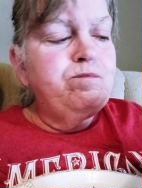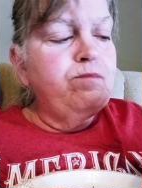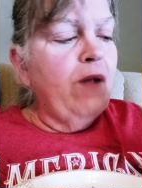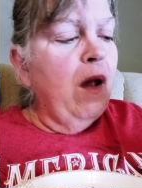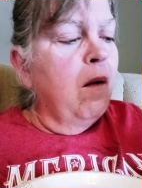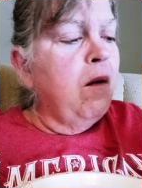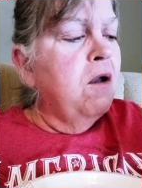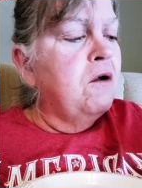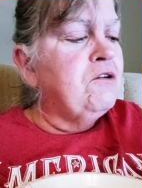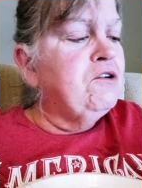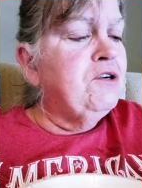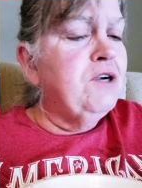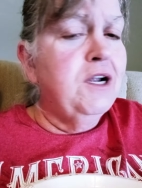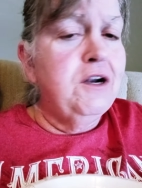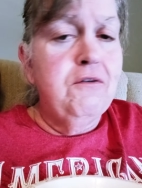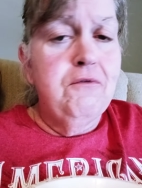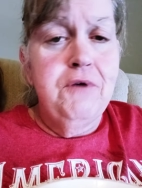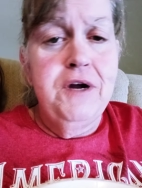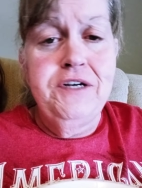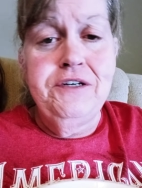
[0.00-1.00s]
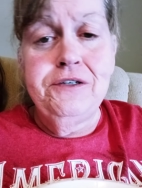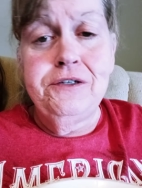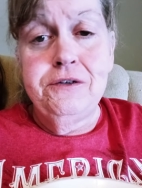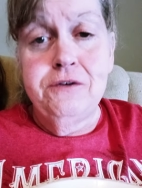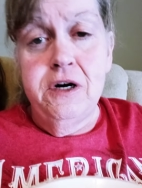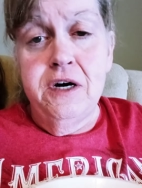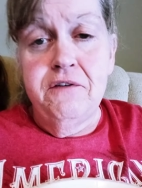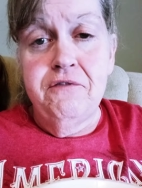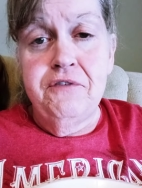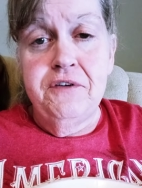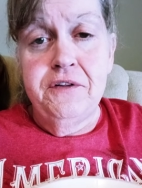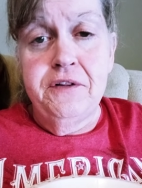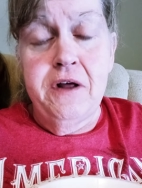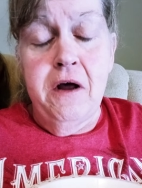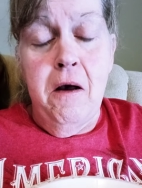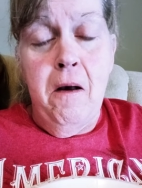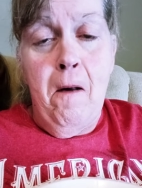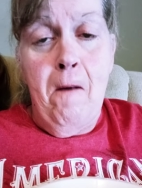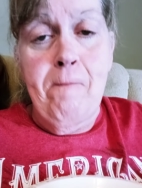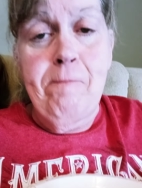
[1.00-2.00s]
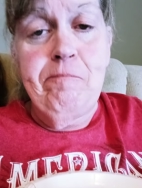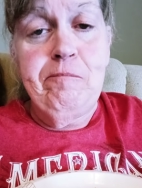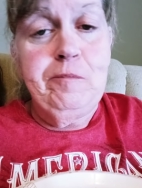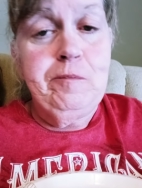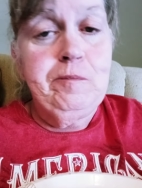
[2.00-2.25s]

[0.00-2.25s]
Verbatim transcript: and they're trying to wean her off of the um